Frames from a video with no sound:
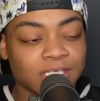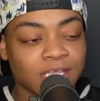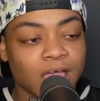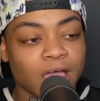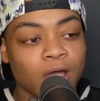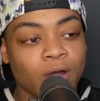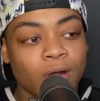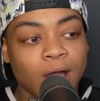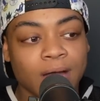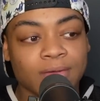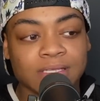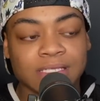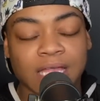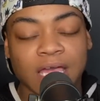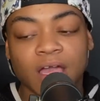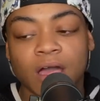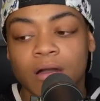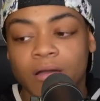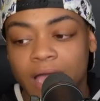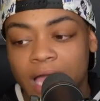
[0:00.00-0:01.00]
So I was
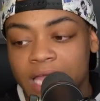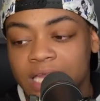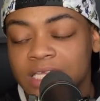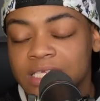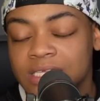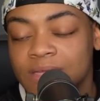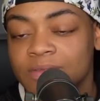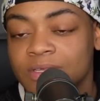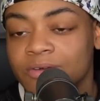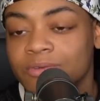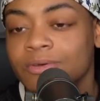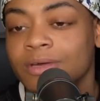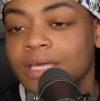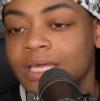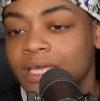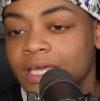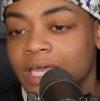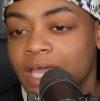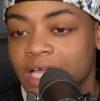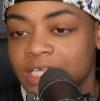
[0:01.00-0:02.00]
like, okay, I need something quick
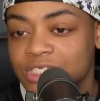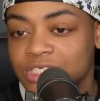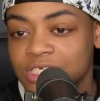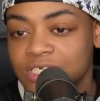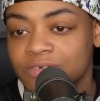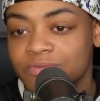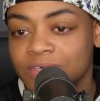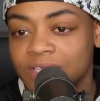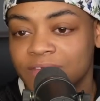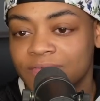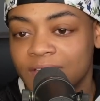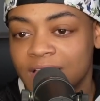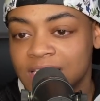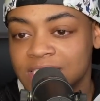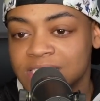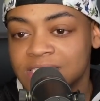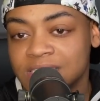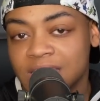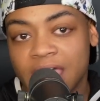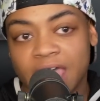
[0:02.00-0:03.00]
and catchy, really
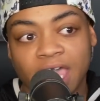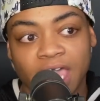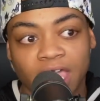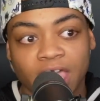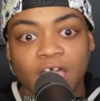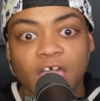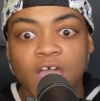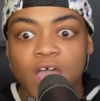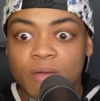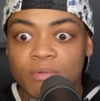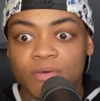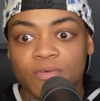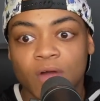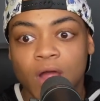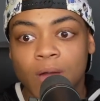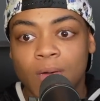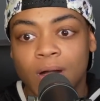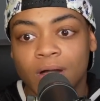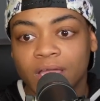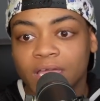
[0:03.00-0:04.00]
fast to say
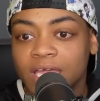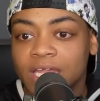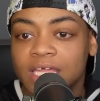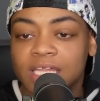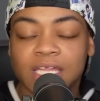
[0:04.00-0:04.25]
before I walk in.